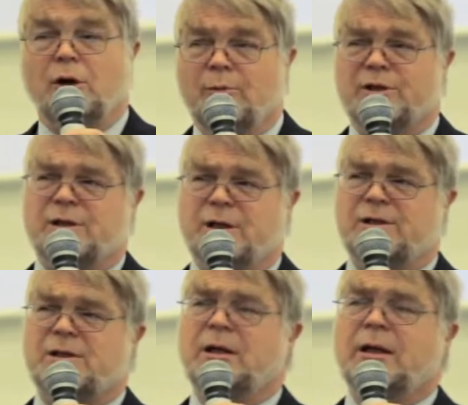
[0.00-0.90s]

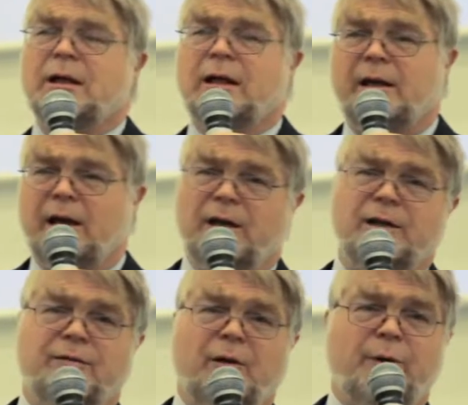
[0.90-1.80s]
homelessness in
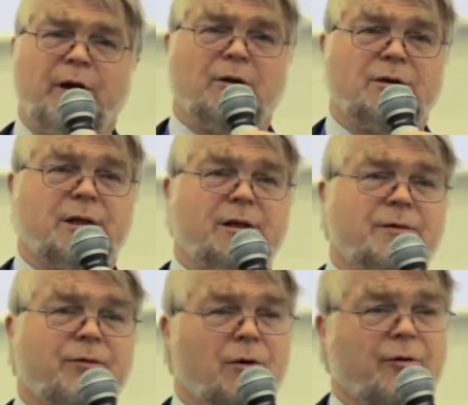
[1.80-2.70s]
9 developing
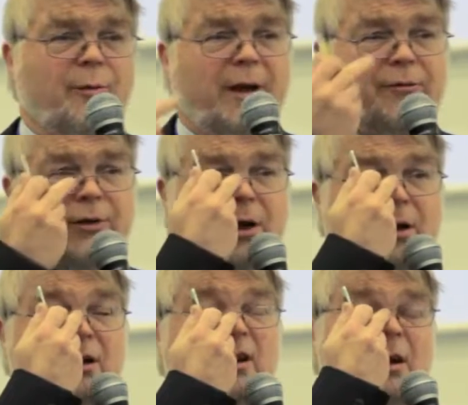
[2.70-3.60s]
countries, 4 of them in Africa.